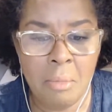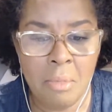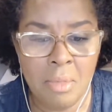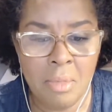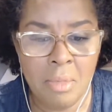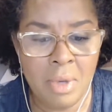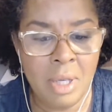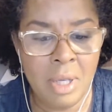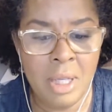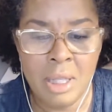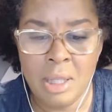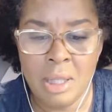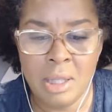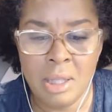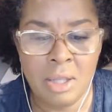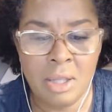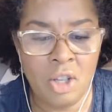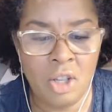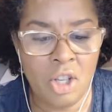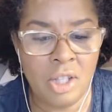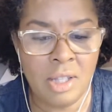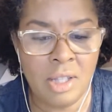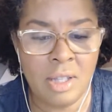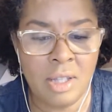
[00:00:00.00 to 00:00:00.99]
It's
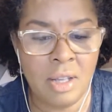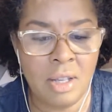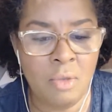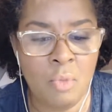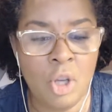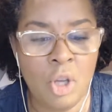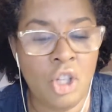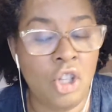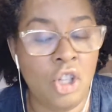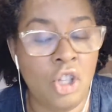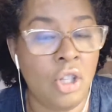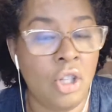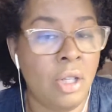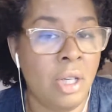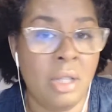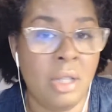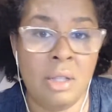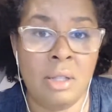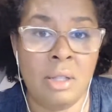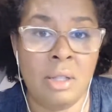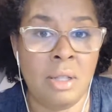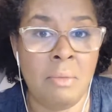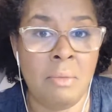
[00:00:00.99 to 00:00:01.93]
just what she does is